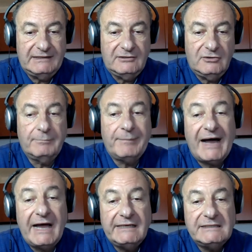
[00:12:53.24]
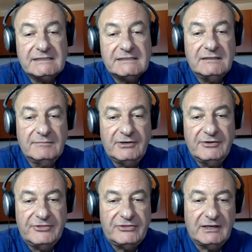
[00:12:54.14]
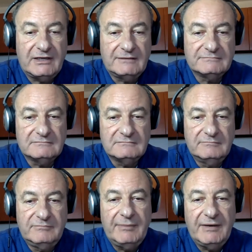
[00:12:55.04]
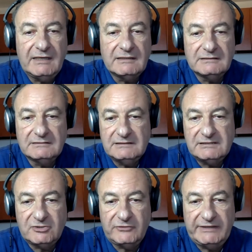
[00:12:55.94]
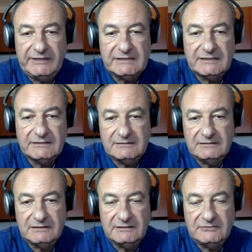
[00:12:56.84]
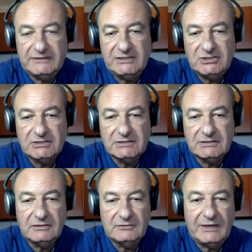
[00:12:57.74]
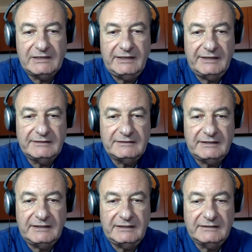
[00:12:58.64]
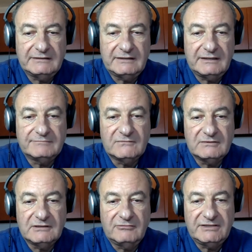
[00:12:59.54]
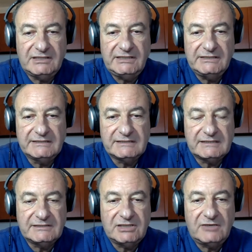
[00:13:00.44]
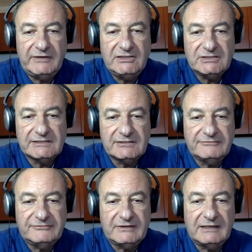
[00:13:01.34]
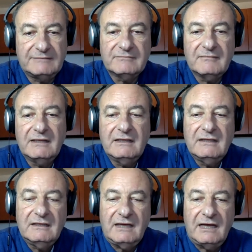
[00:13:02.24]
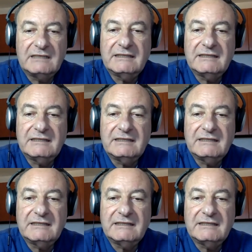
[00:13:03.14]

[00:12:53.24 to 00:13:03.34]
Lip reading: combines both biblical stories and tradition on one hand, and over the years, generations of other